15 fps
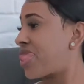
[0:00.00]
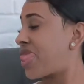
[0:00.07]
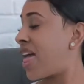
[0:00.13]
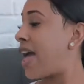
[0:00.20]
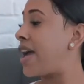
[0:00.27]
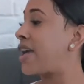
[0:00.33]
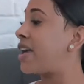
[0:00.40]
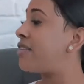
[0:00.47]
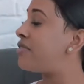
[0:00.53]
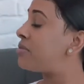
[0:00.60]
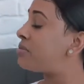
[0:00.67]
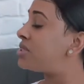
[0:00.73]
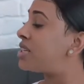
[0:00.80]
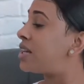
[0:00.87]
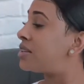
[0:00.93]
I gave
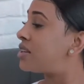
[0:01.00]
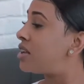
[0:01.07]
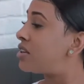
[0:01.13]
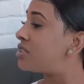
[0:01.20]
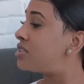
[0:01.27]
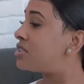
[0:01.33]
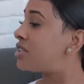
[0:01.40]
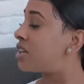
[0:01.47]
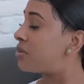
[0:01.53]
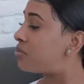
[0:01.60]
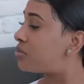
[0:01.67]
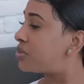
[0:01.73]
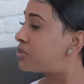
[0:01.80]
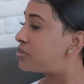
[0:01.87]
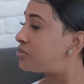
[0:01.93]
him $10 tip
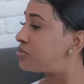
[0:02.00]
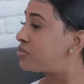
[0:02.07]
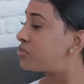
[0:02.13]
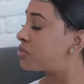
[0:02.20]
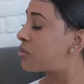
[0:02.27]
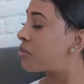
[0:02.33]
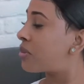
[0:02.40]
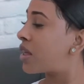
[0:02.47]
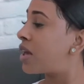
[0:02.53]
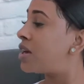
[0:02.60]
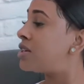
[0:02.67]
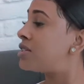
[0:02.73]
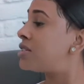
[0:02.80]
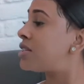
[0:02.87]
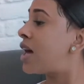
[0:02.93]

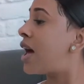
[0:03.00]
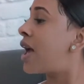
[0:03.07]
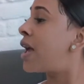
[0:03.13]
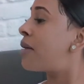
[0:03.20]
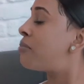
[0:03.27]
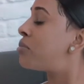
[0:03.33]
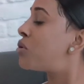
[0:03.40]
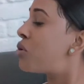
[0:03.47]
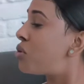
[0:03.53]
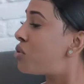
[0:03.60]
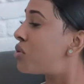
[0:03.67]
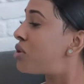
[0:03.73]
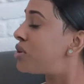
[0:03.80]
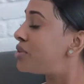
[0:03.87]
because I am broke.